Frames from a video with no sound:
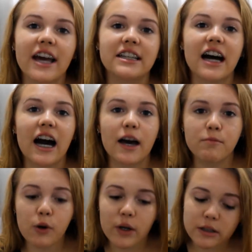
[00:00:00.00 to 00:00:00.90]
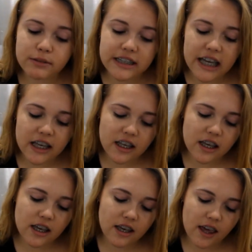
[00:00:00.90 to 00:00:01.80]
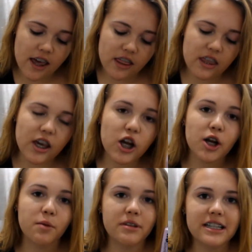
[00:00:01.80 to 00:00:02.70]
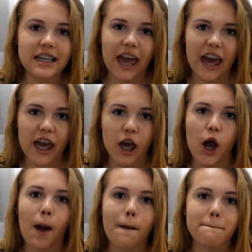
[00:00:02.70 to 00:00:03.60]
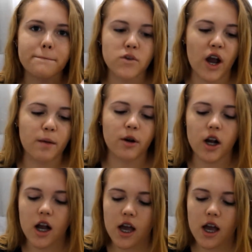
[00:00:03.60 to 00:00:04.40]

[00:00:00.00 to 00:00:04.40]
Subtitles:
and I'm going to be taking the Urban Decay primer.